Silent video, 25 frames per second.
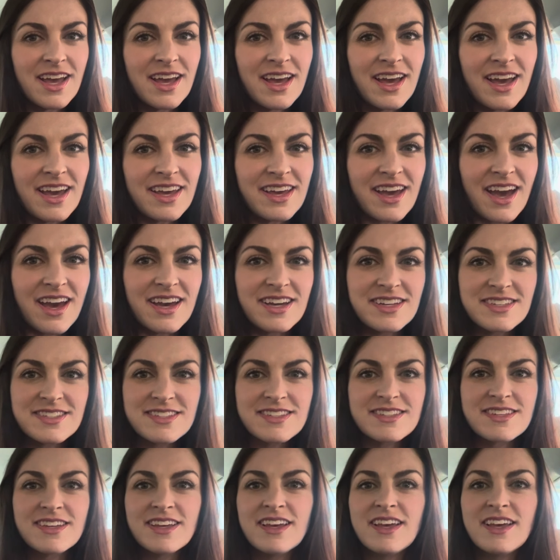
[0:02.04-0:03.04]
Hey
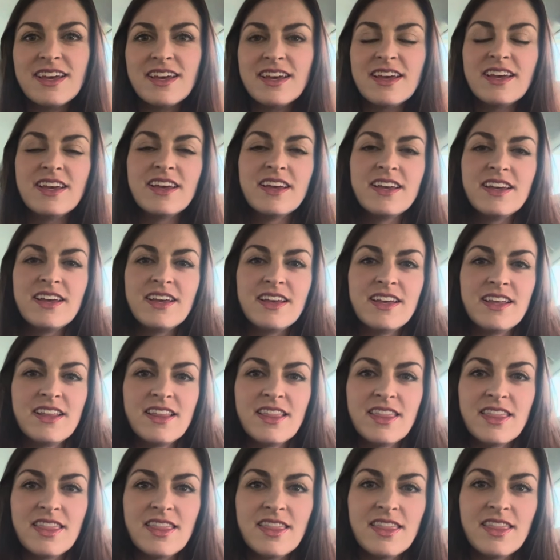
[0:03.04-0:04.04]
guys,
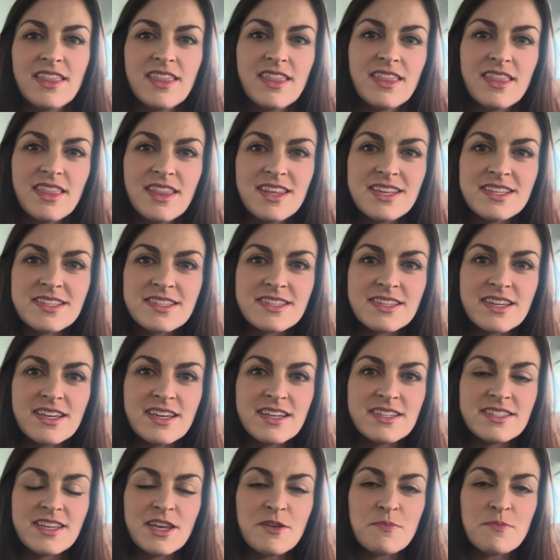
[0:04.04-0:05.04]
this
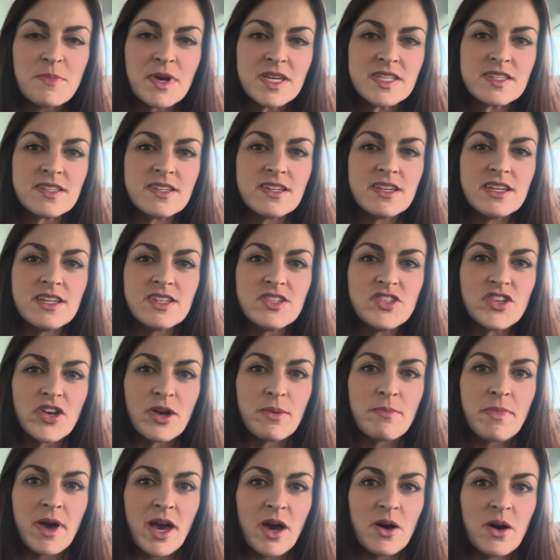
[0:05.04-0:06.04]
is a message
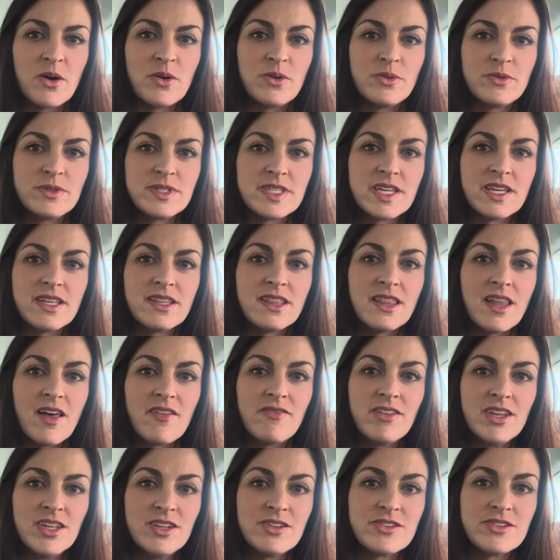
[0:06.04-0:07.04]
about
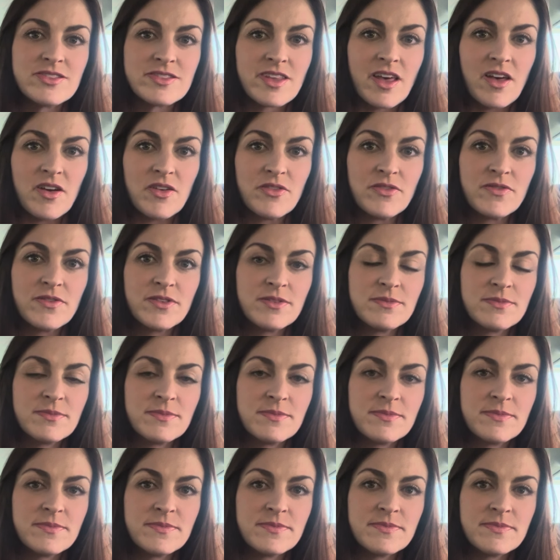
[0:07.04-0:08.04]
loving yourself.
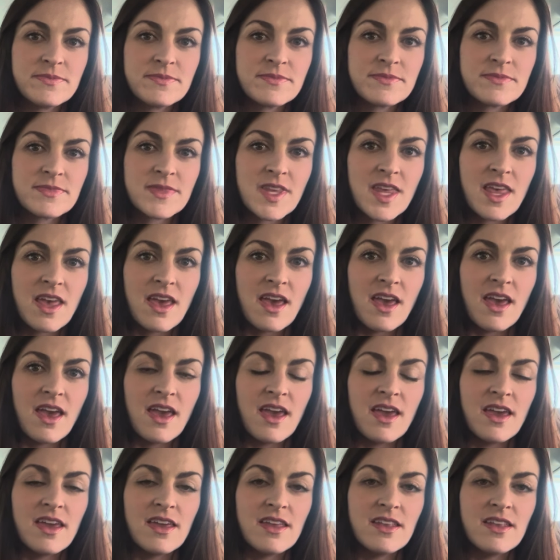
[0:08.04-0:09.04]

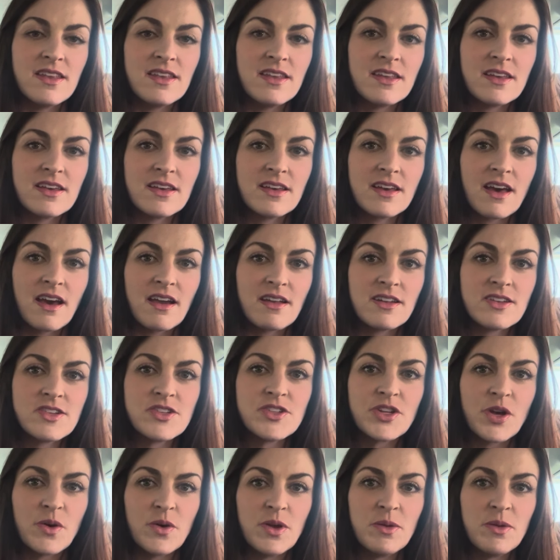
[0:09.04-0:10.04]
And God is
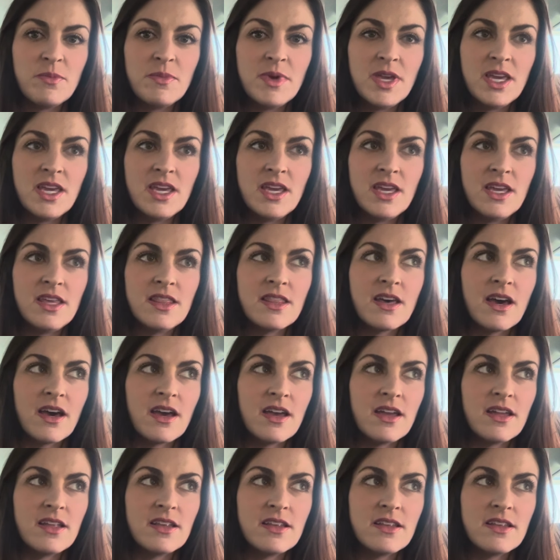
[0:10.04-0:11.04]
showing me
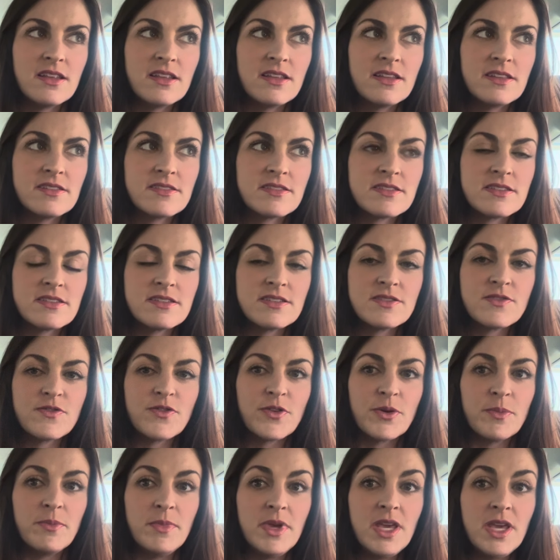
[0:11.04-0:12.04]
that this is
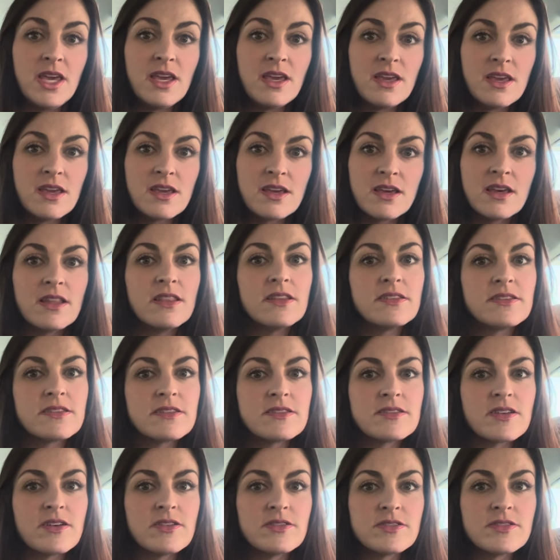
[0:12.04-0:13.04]
for me and this
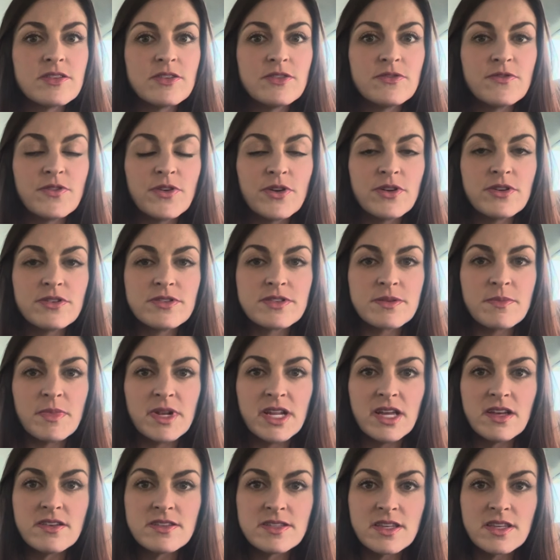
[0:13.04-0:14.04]
is also for
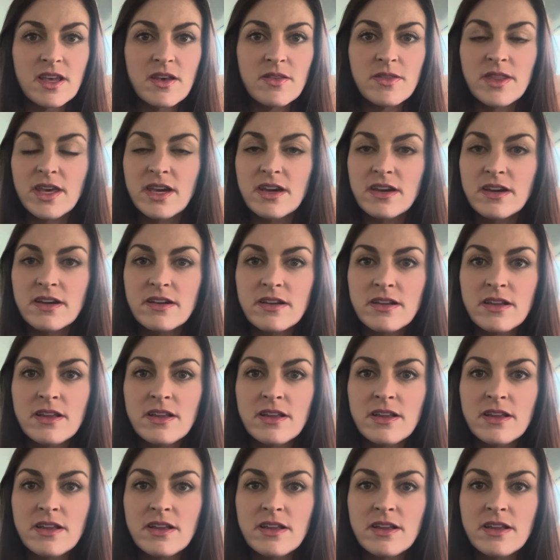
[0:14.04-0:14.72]
somebody else out there.